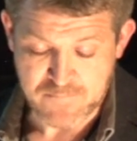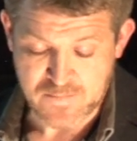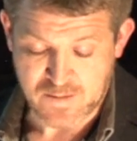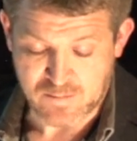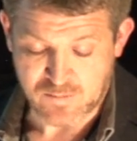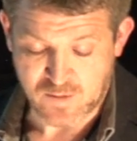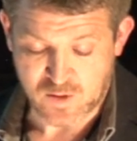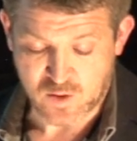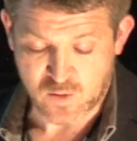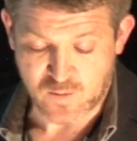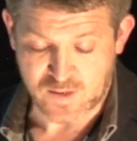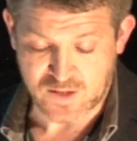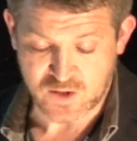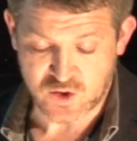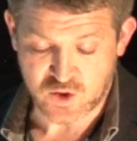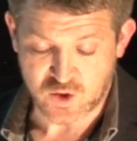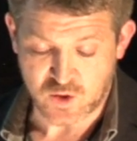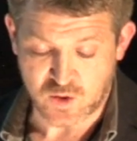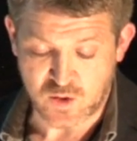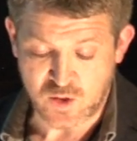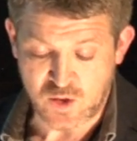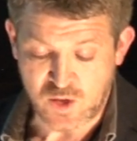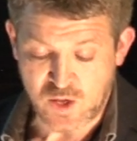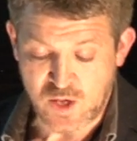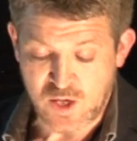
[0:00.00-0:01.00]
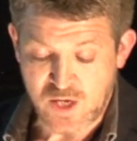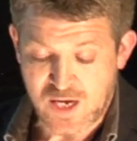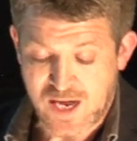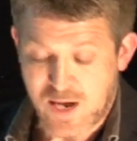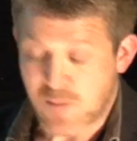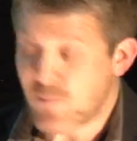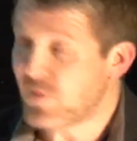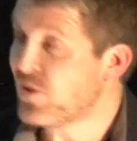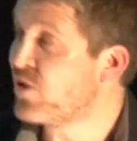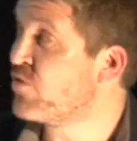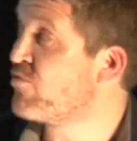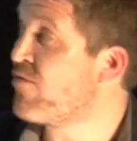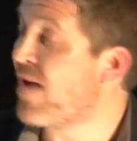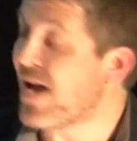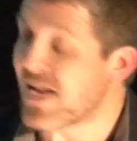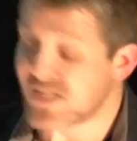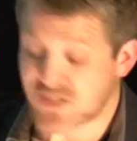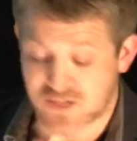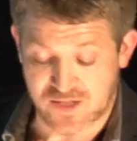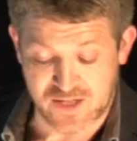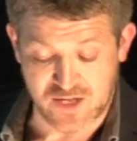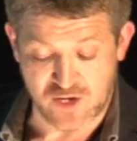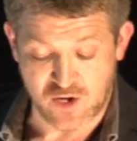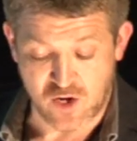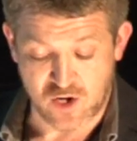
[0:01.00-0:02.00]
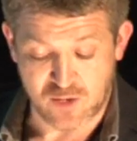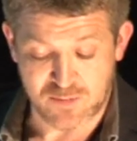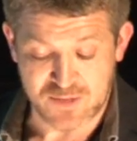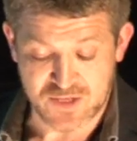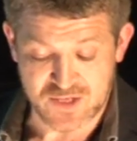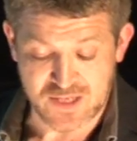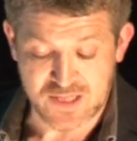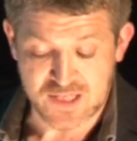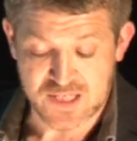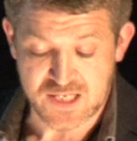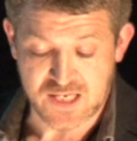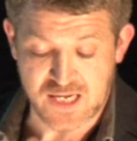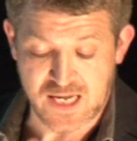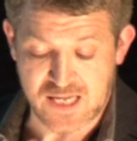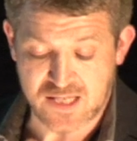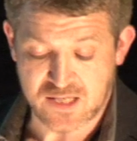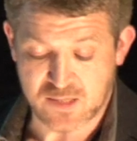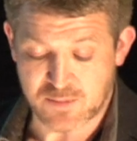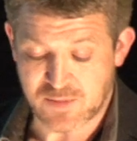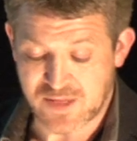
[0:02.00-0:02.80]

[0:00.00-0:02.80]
I'm not quite sure. And with the rise of the anonymous internet,